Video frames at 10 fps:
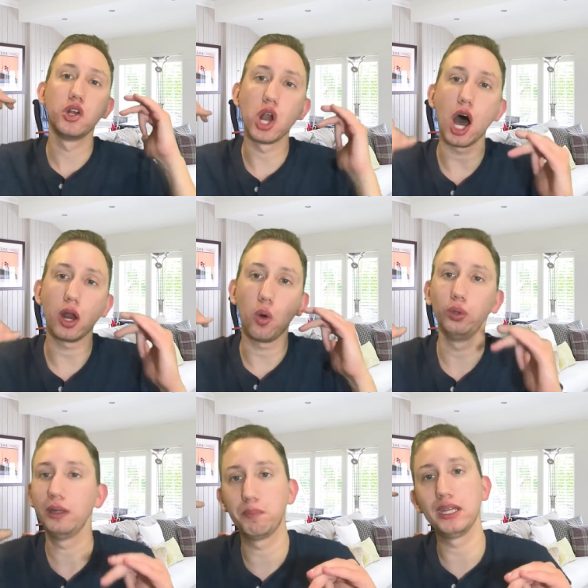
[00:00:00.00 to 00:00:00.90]
not
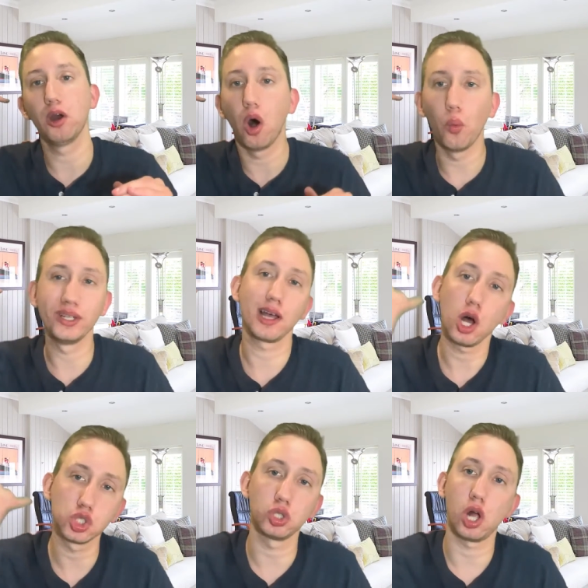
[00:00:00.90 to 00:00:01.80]
only be always
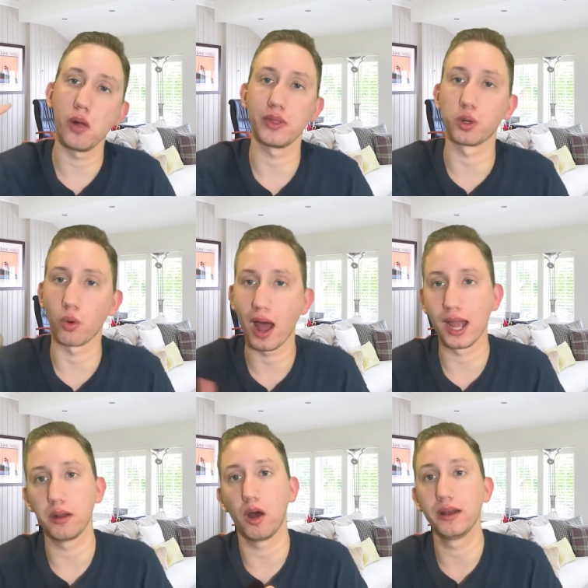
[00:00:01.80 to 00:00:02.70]
hustle on the
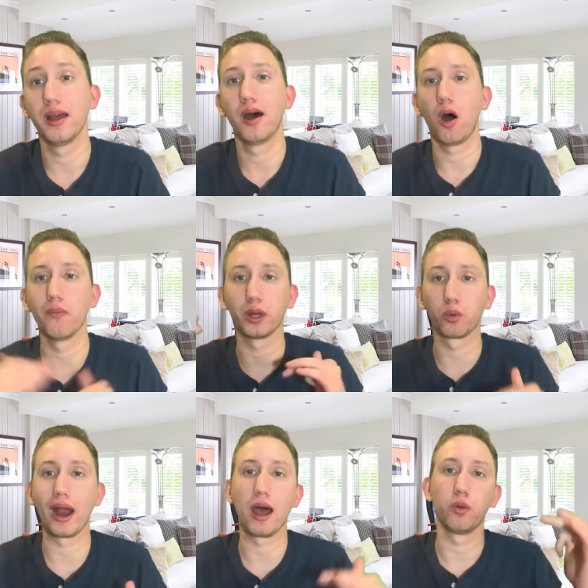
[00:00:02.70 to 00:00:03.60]

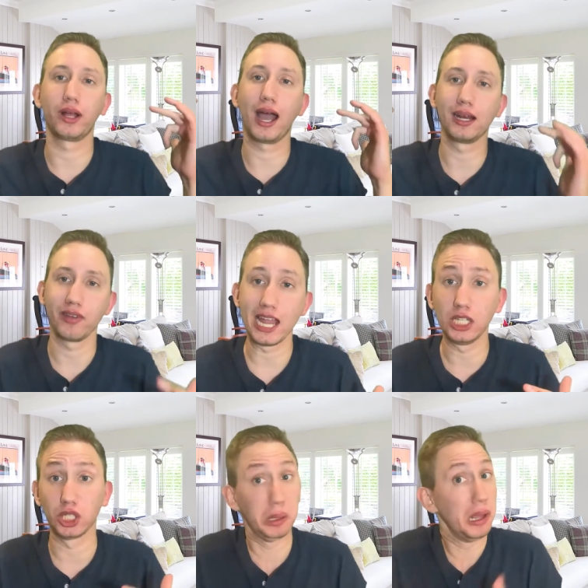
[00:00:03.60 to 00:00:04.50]
ground kind of
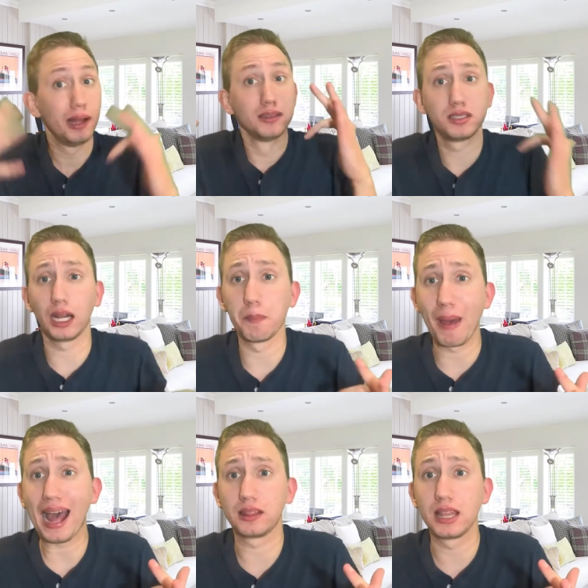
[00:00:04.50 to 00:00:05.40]
agent. It's not a
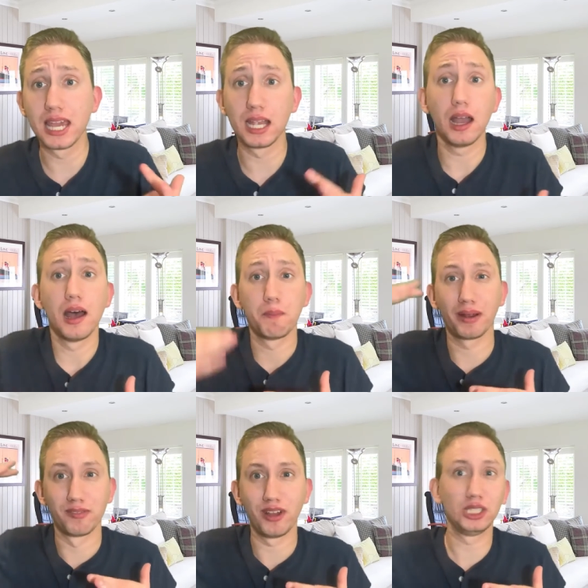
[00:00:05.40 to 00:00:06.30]
bad thing,
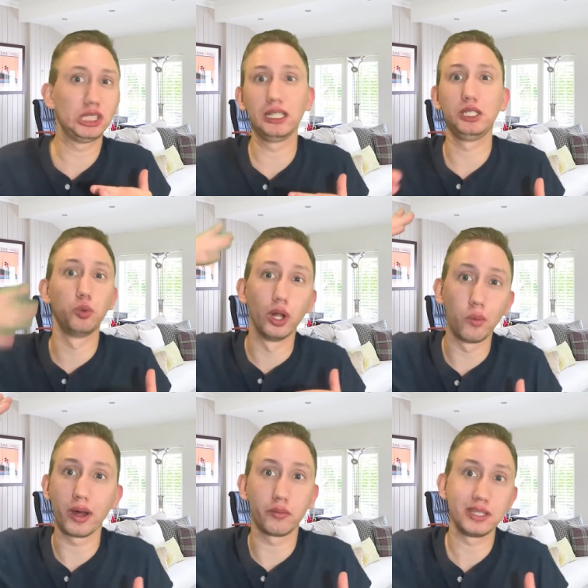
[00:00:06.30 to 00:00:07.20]
but eventually you
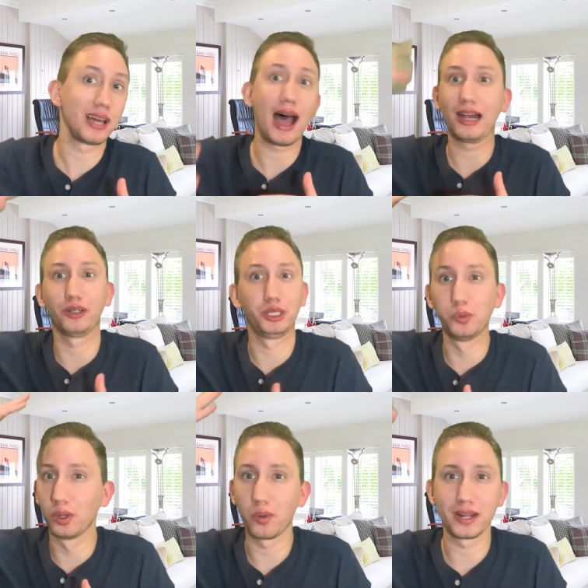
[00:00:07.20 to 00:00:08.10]
will want to retire,
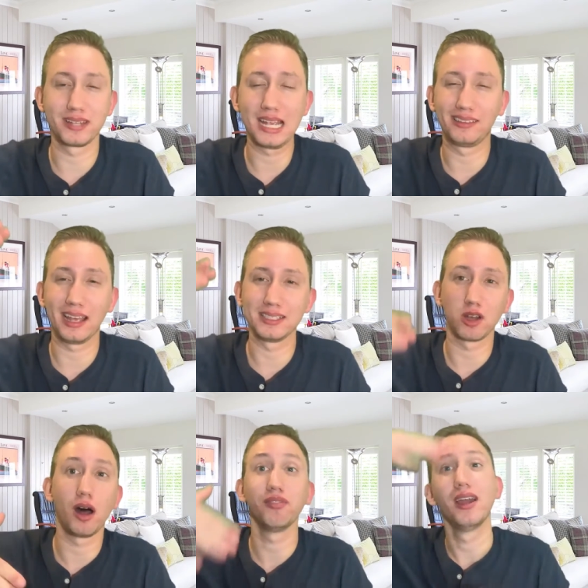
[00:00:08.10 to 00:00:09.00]
you will want to take days
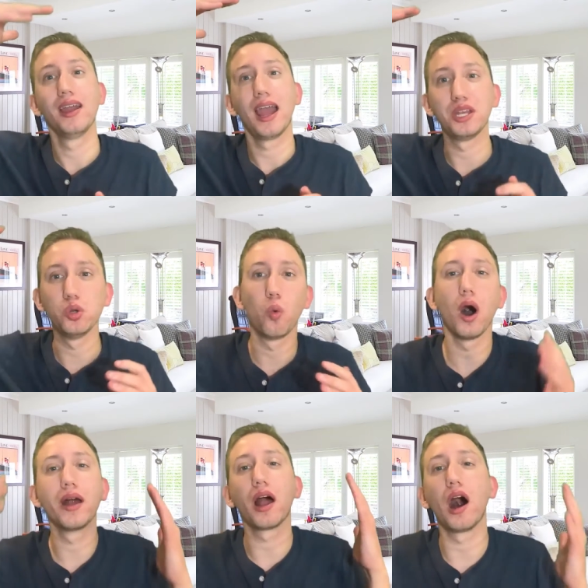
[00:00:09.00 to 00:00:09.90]
off, and you
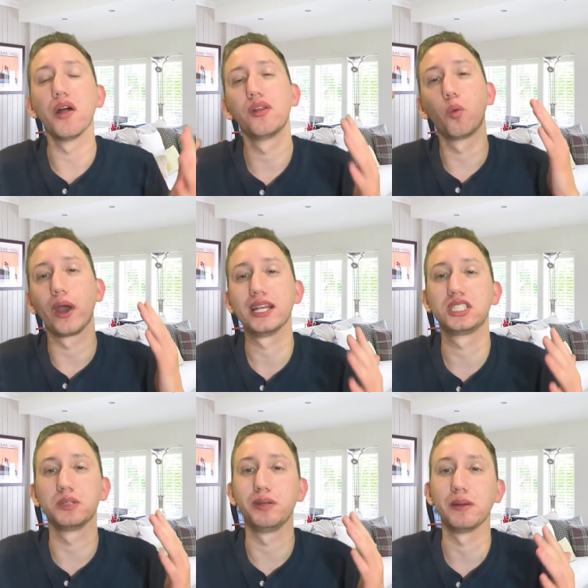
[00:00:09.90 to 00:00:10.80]
want other
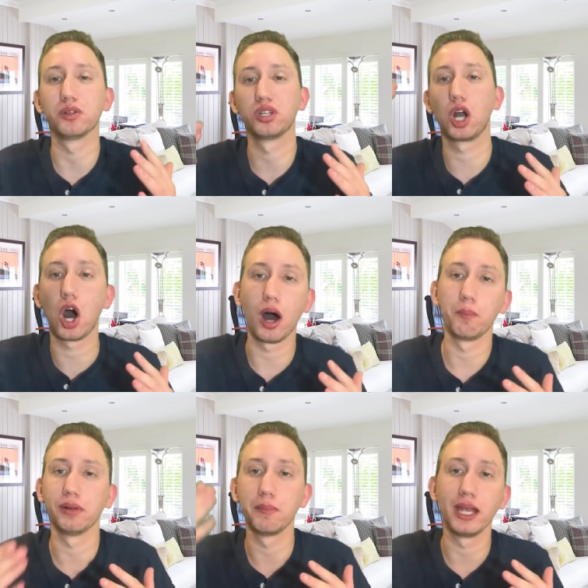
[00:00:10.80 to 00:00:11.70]
ways to be able to
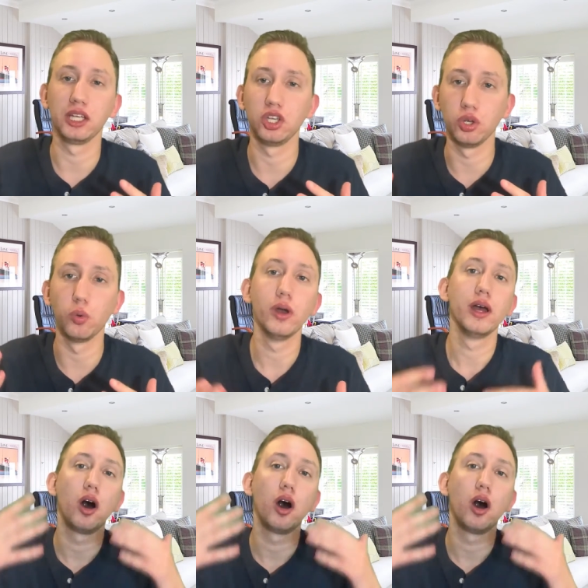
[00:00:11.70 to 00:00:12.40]
complement you